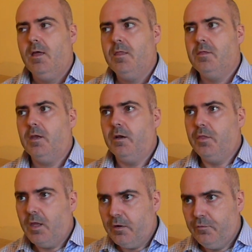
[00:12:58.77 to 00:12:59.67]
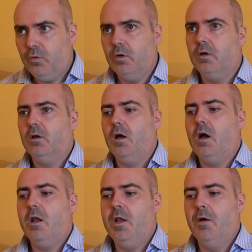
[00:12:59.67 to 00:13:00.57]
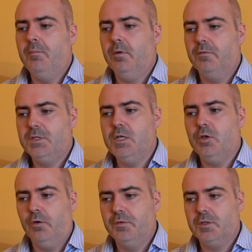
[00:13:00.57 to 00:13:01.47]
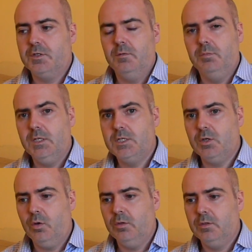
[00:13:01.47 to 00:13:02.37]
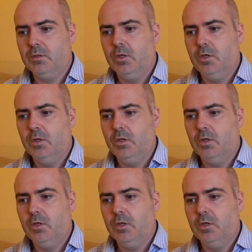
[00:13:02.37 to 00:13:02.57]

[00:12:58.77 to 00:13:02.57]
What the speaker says: There are therefore a number of senior officers in Police Scotland